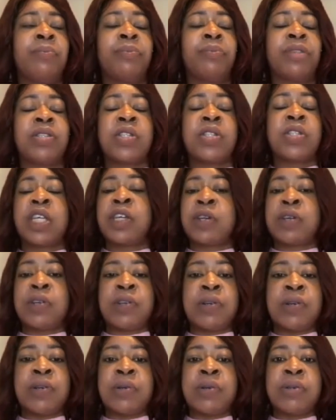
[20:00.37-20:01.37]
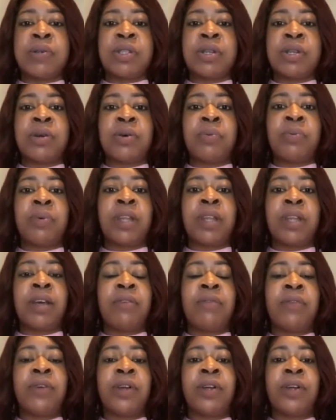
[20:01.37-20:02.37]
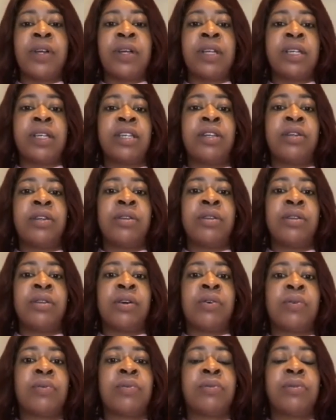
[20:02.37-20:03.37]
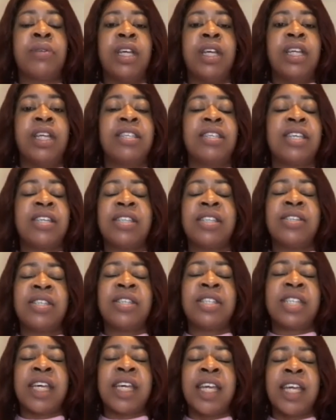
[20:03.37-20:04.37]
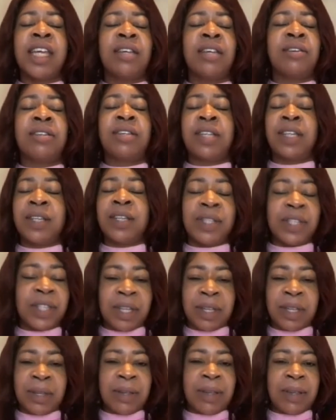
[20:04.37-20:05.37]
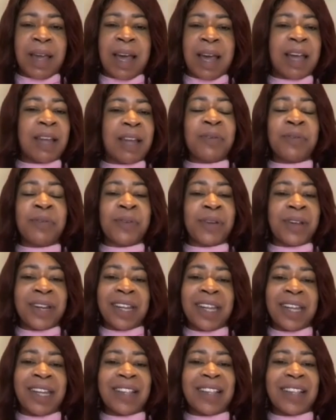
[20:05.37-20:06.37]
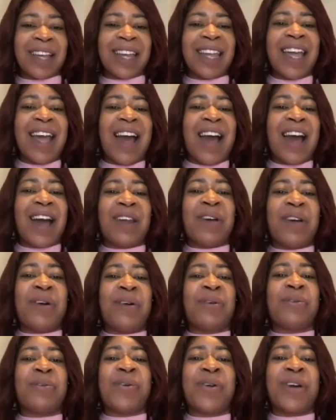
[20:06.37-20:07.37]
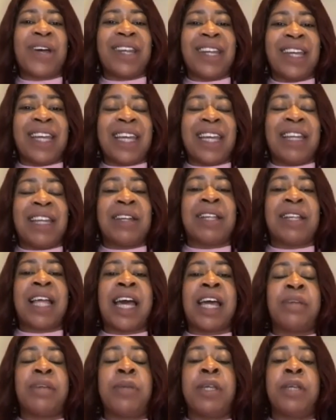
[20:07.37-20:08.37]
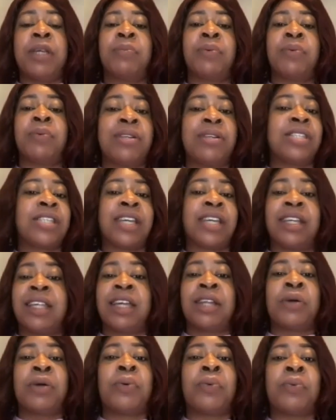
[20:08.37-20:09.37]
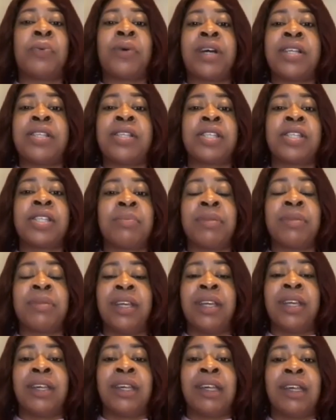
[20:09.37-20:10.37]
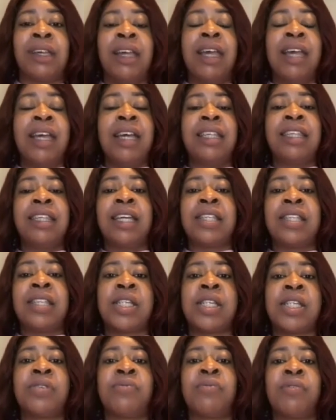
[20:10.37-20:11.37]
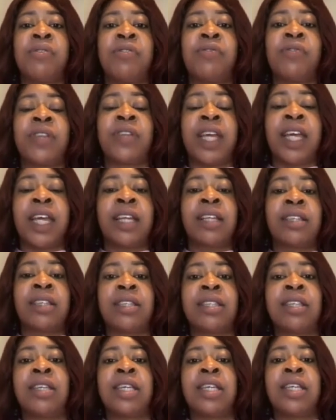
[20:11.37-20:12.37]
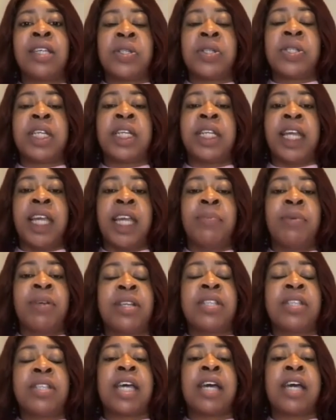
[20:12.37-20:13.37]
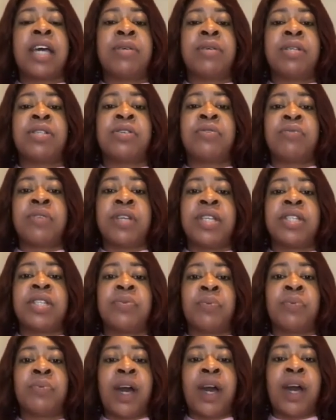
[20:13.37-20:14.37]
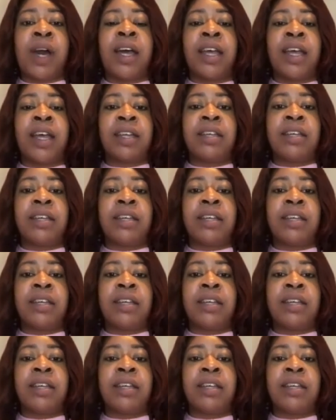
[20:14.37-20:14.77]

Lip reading: sneakers or whatever, you know, doesn't say Yeezy, I don't want it. Like I don't want it. And a lot of people are saying they don't want something that doesn't reflect the Yeezy name because that was the reason why